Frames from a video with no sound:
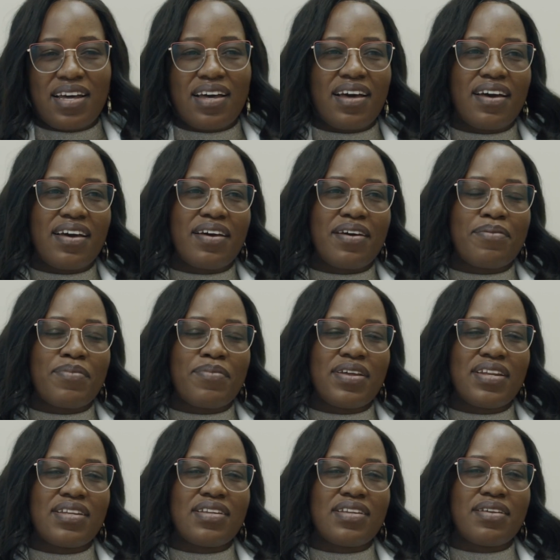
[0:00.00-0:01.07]
I'm a
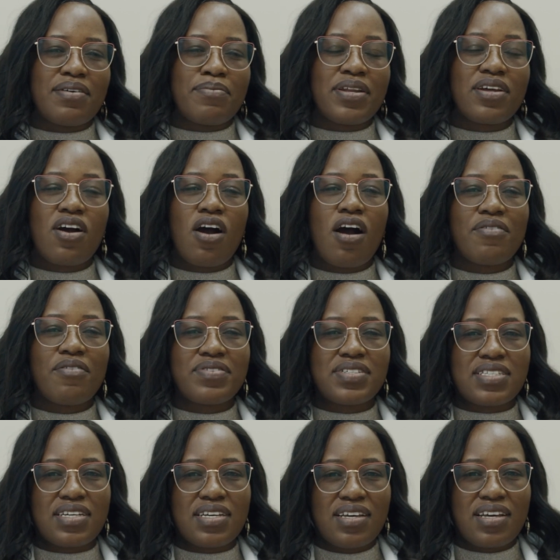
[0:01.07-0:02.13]
medical
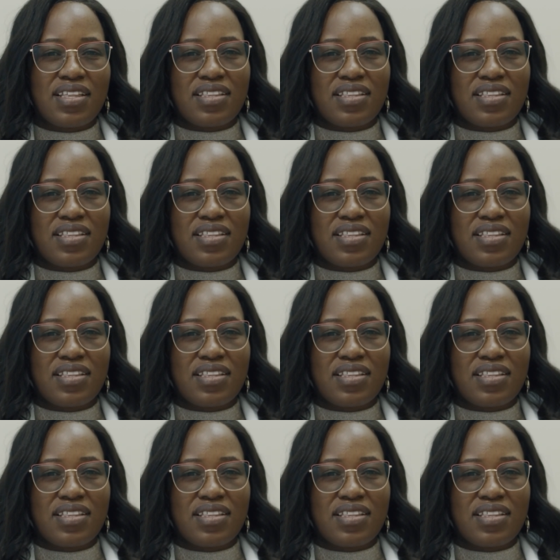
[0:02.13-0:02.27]
officer